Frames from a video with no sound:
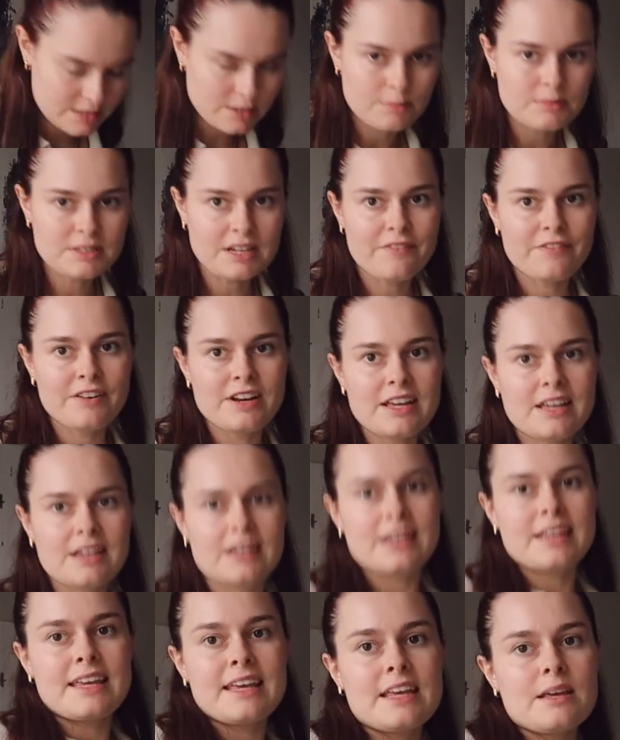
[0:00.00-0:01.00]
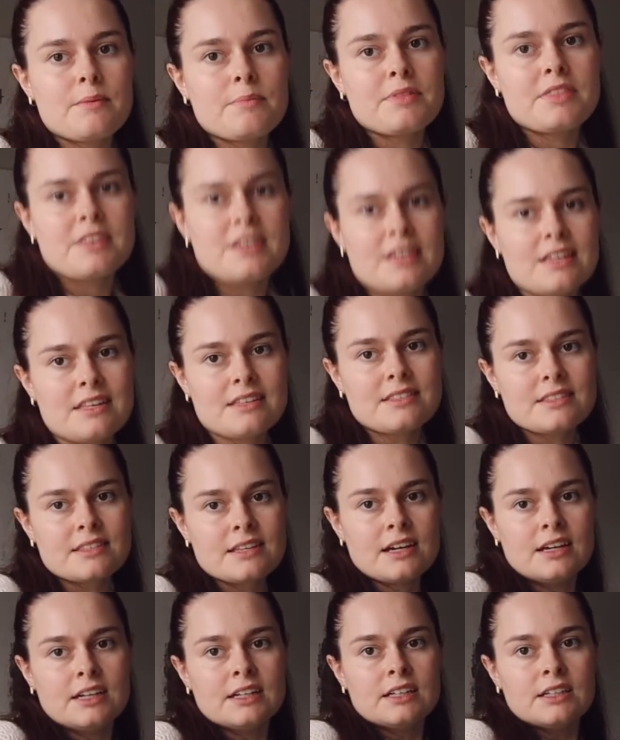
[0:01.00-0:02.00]
so I'm definitely gonna keep these
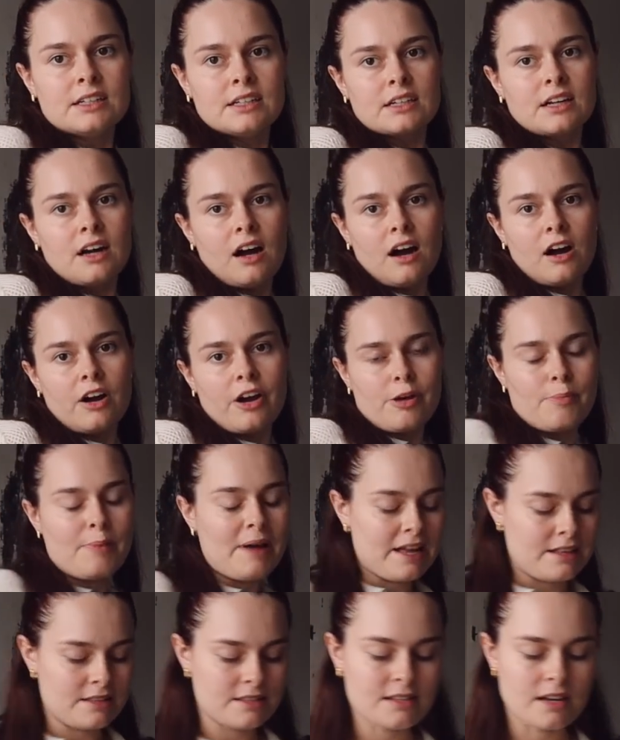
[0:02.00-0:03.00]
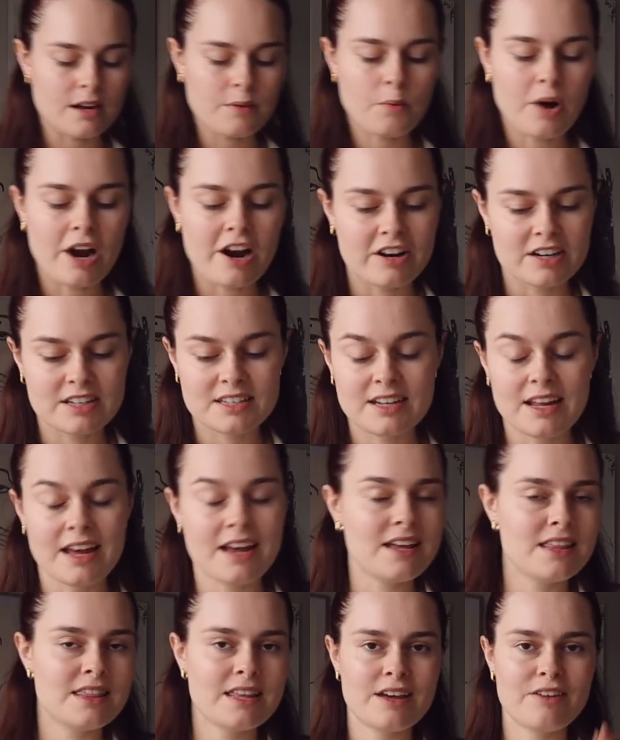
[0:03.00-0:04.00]
cargo pants that I'm wearing
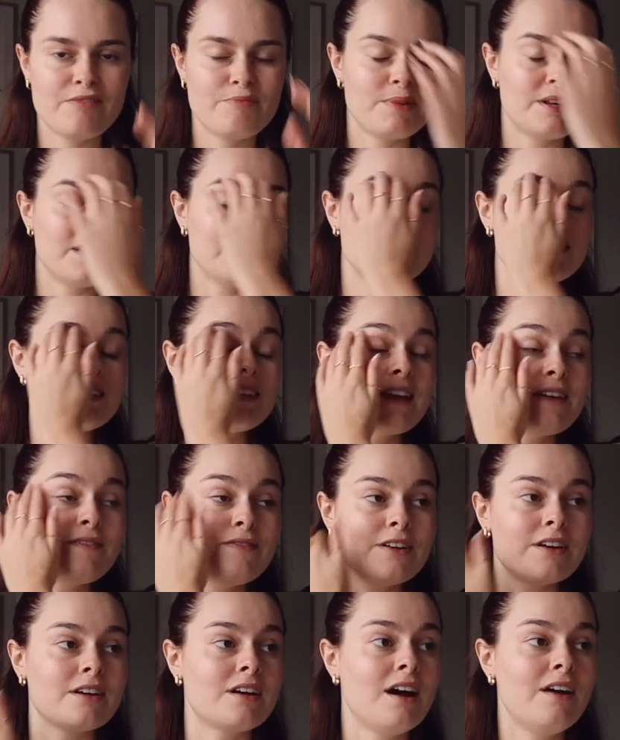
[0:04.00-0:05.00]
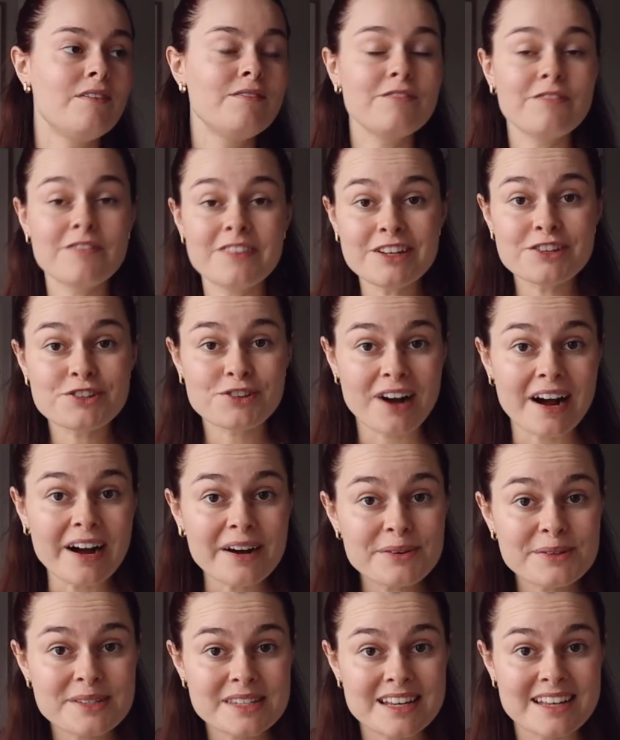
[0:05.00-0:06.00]
today, they have been a savior. Comfy
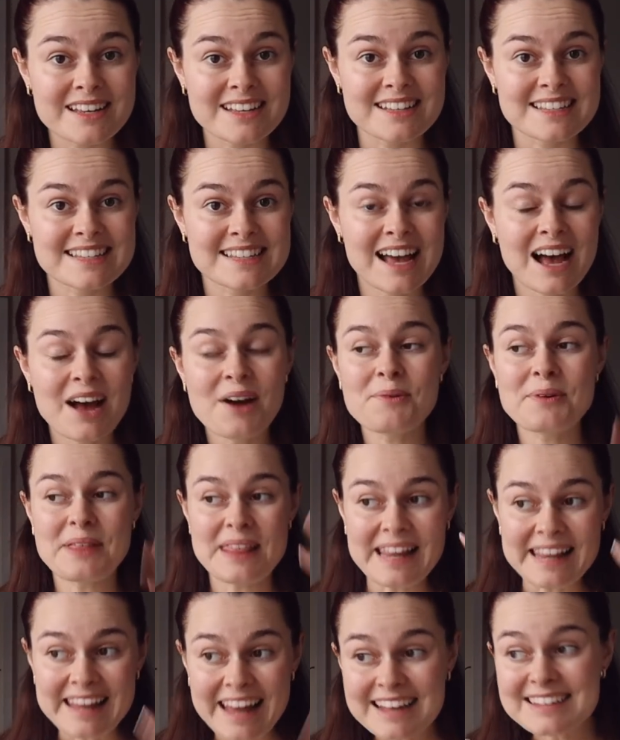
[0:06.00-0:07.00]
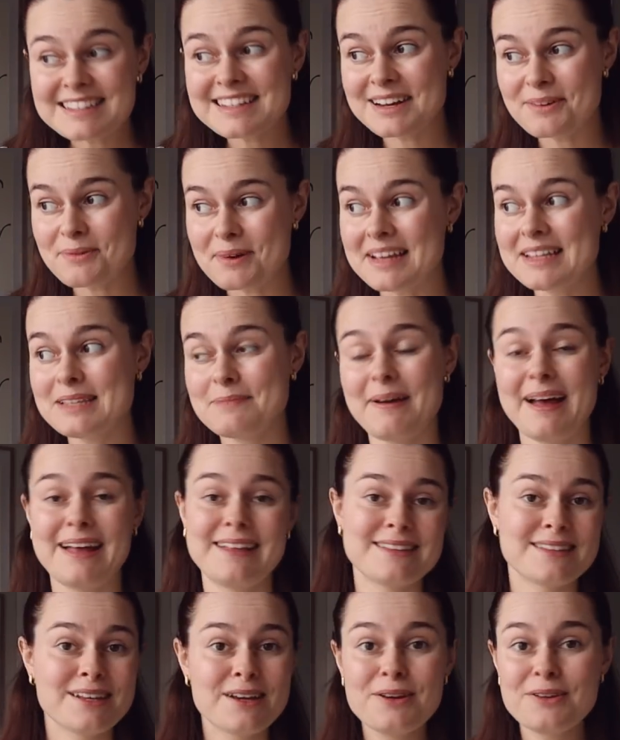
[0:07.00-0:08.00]
trousers with elastic
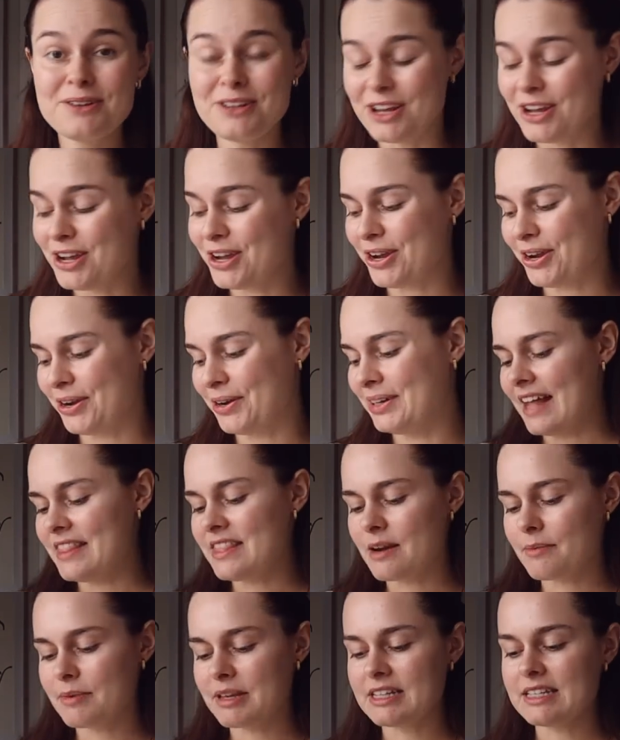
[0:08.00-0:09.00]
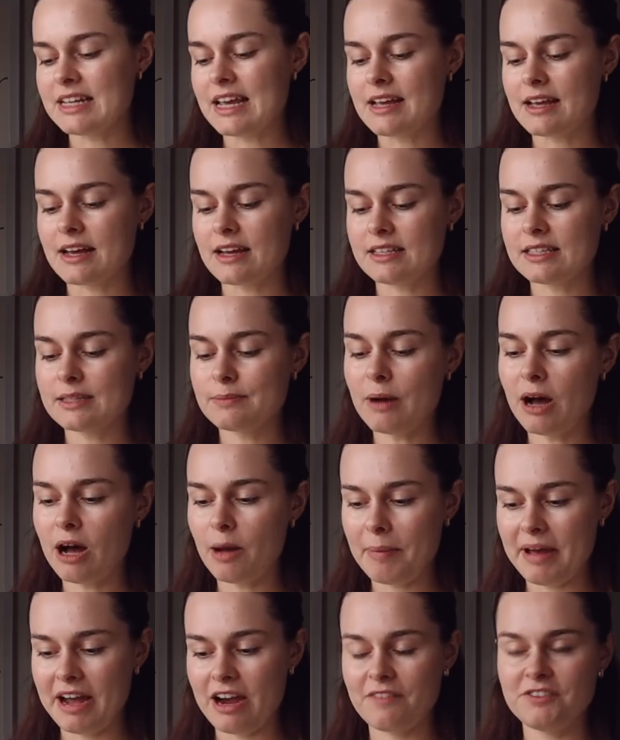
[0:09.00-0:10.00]
waistbands, who knew? And then I'm gonna take a
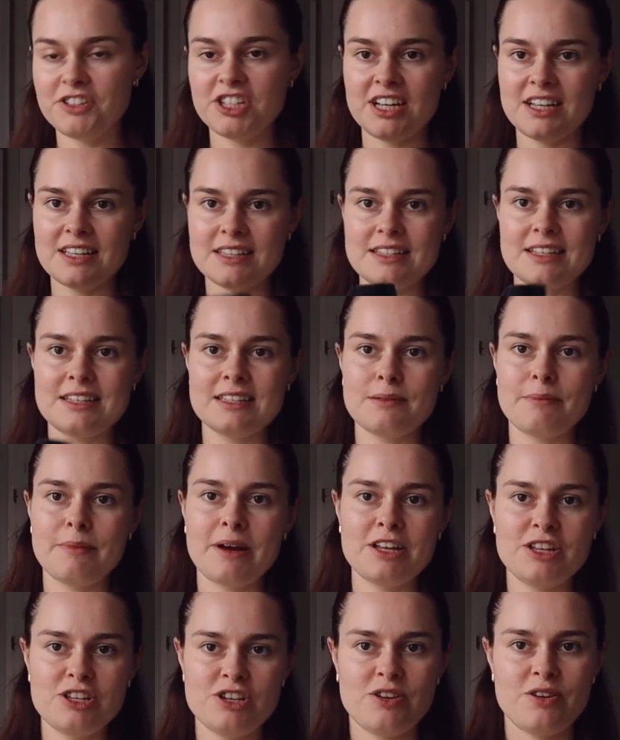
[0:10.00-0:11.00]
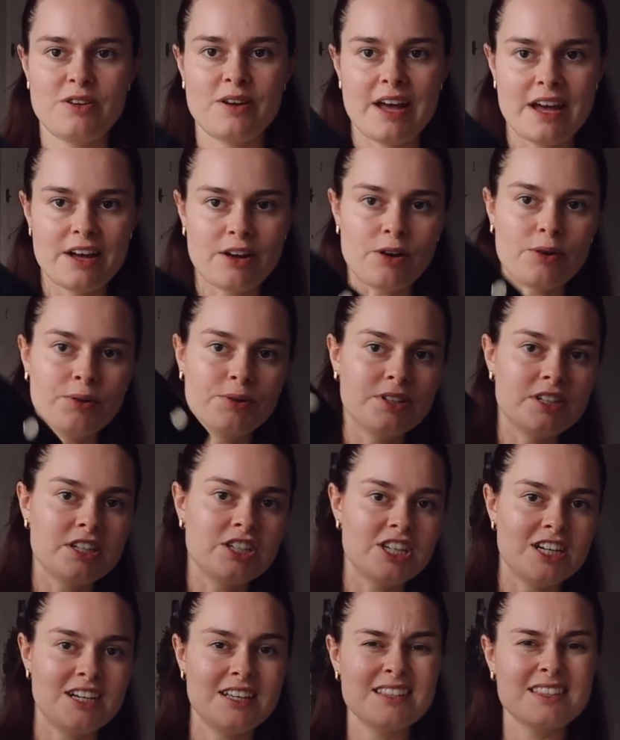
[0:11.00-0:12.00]
smart pair of jeans. These are my new Agolde
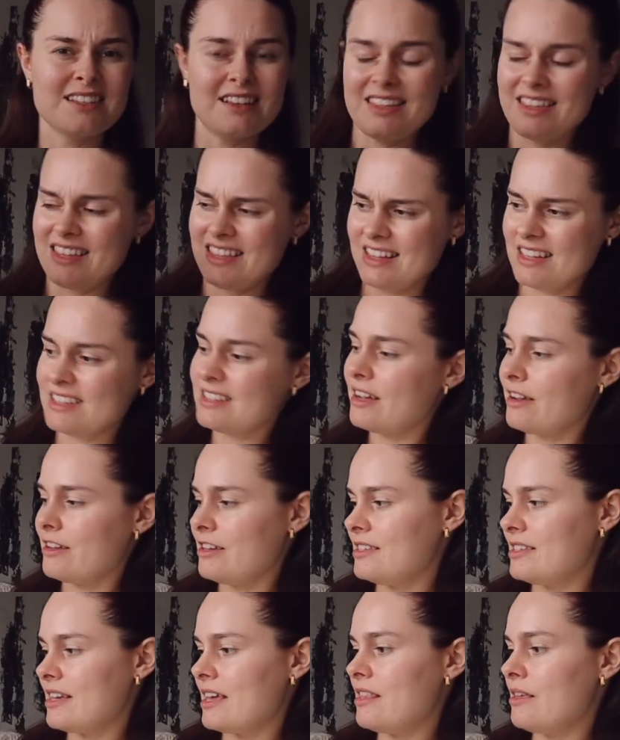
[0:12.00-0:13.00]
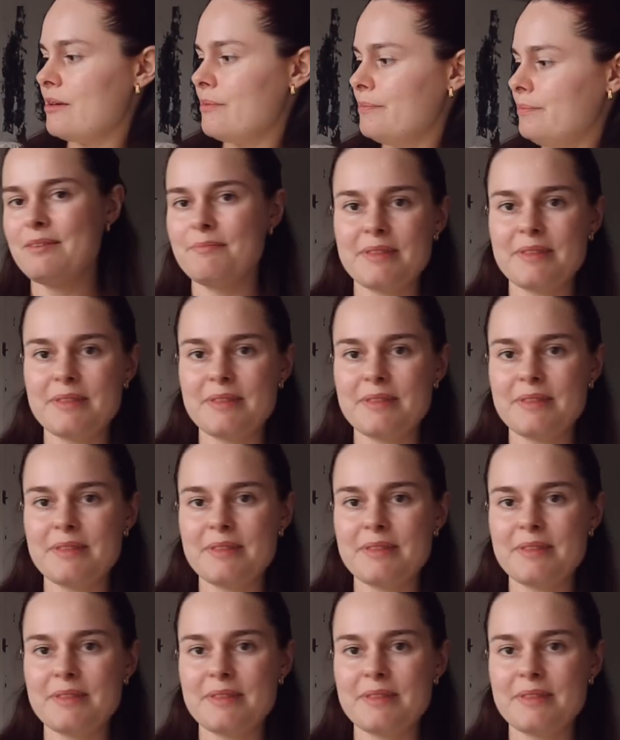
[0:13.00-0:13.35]
jeans. I think that's how you say them.